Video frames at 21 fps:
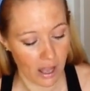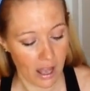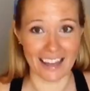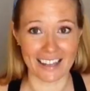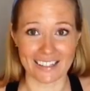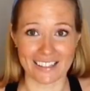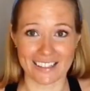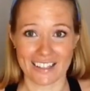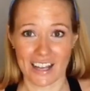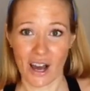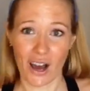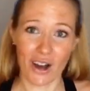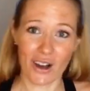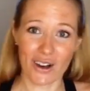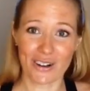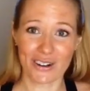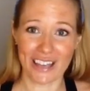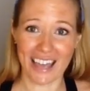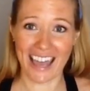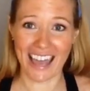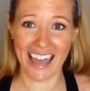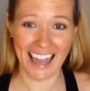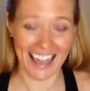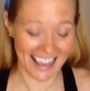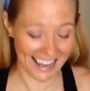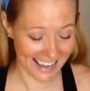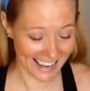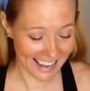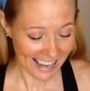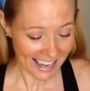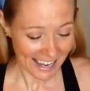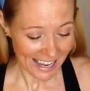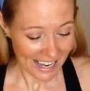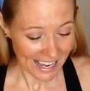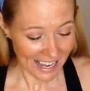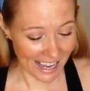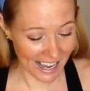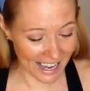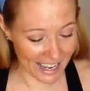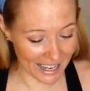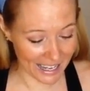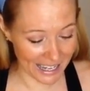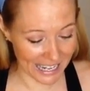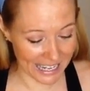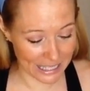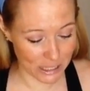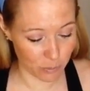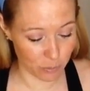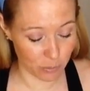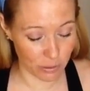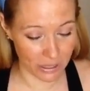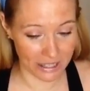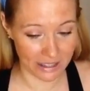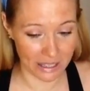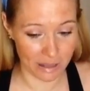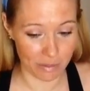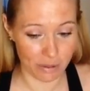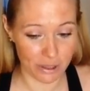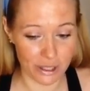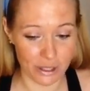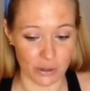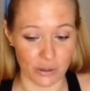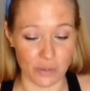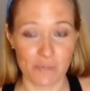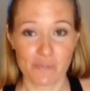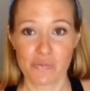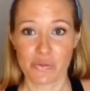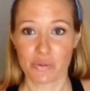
And oh yay, it's breathing blue,